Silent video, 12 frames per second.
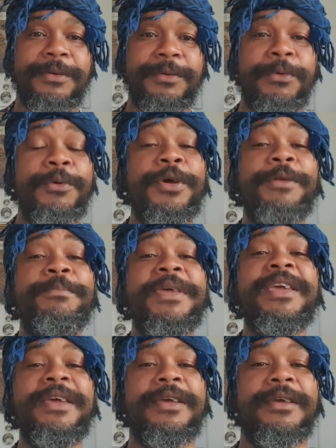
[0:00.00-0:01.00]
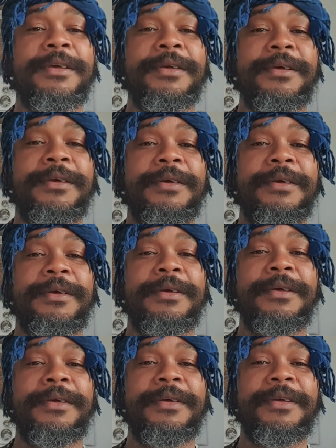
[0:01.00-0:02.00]
We will be
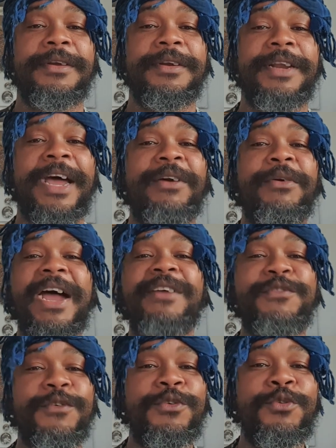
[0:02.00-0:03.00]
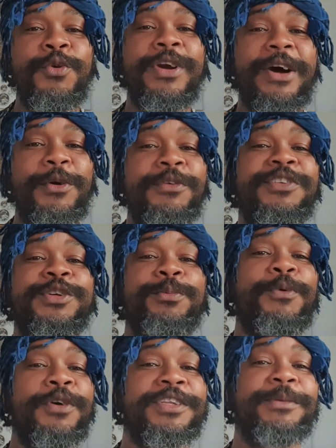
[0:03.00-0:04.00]
that rightful ruler who's
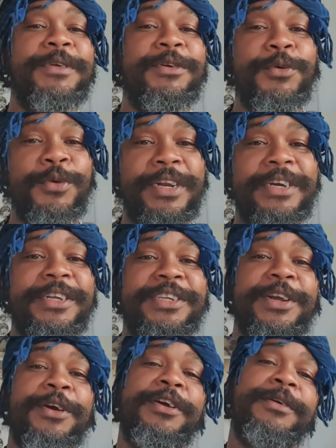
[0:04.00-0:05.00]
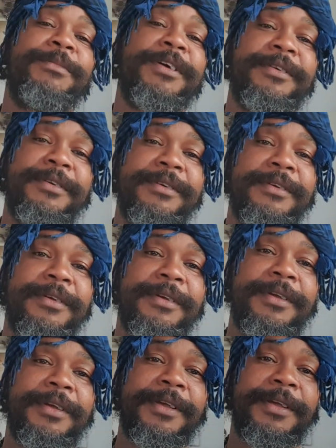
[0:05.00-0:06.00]
supposed to be ruling this earth, man.
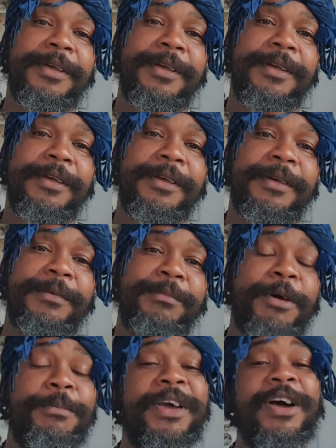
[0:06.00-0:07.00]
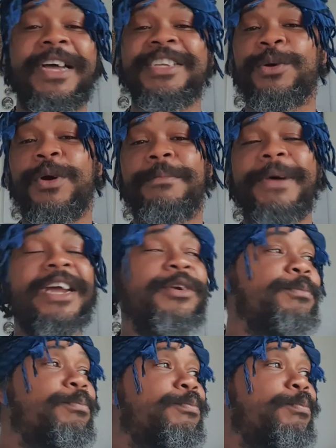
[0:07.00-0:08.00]
But because our mind
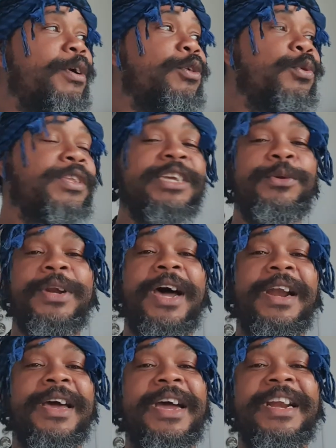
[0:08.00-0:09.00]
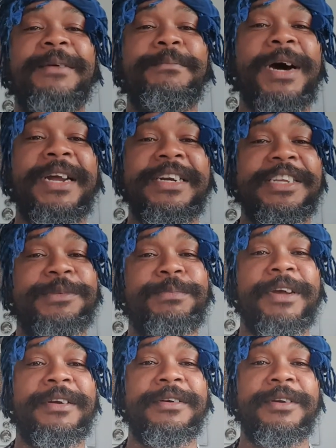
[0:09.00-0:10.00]
is polluted with all kind of madness,
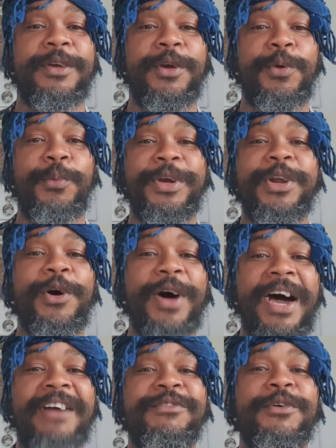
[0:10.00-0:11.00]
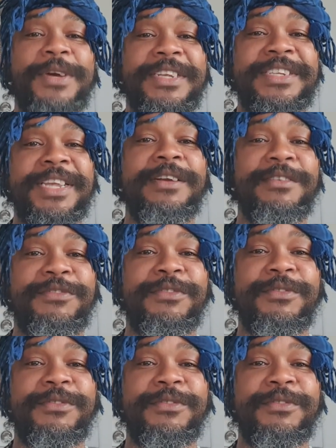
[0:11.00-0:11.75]
man, we don't have ourselves